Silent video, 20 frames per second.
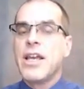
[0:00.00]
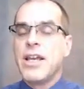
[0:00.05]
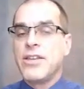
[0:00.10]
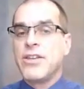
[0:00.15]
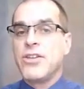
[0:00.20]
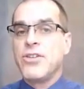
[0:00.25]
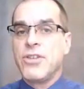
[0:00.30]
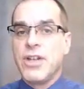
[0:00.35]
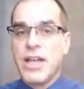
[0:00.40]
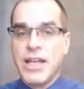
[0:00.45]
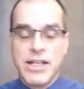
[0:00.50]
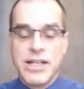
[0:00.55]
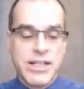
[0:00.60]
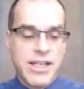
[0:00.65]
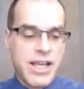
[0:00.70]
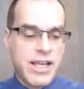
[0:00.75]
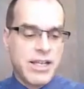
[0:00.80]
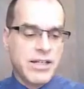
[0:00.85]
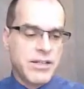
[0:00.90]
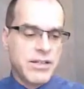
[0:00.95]
In the
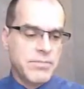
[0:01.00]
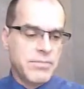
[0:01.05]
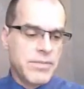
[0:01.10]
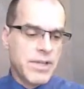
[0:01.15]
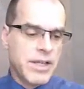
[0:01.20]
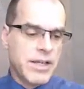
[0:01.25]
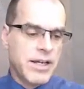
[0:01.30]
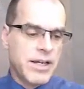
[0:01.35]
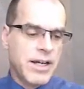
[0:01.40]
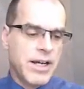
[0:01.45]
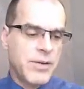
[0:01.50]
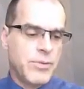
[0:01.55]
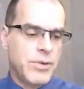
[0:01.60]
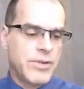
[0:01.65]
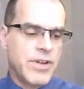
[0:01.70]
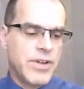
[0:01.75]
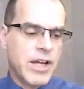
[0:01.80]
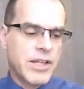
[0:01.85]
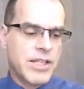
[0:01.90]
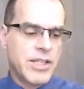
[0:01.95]
United Kingdom,
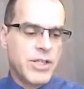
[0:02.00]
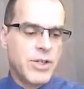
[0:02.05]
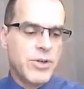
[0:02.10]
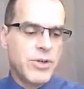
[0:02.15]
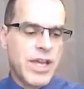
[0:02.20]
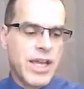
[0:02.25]
we've got the